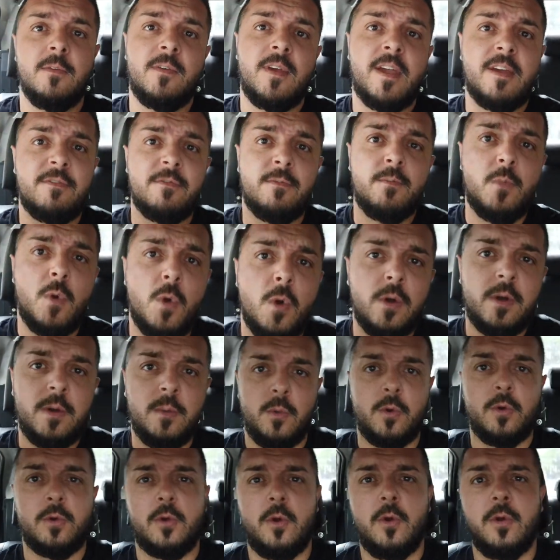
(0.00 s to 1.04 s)
we have more
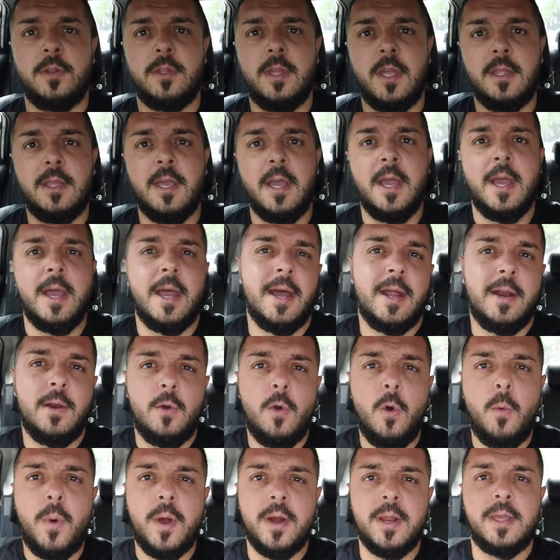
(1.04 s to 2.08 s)
and more content,
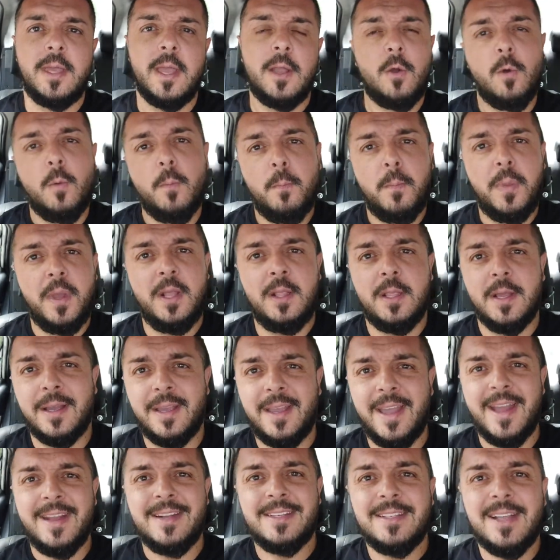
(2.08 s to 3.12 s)
and nobody can compete
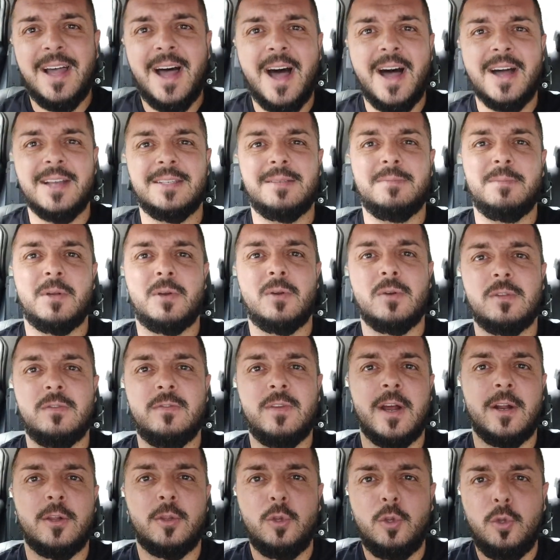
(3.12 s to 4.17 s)
against us because
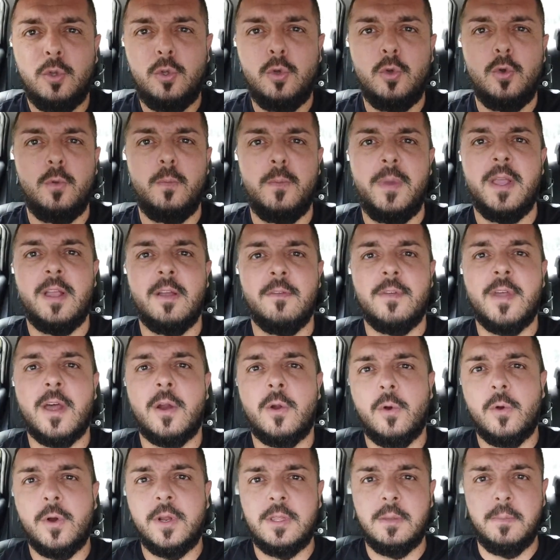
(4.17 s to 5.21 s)
we are too big. And we
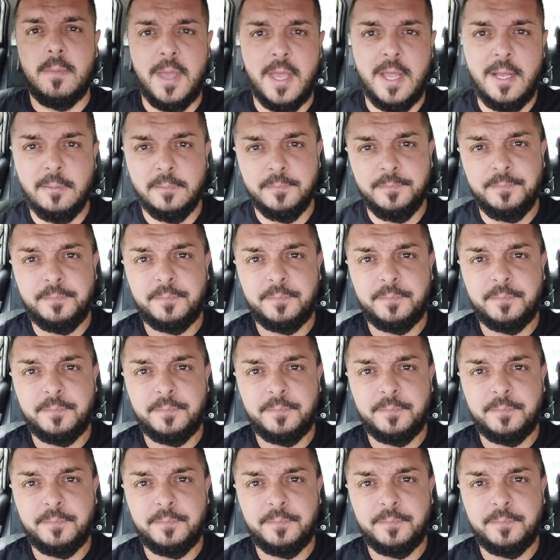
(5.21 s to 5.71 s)
are already big.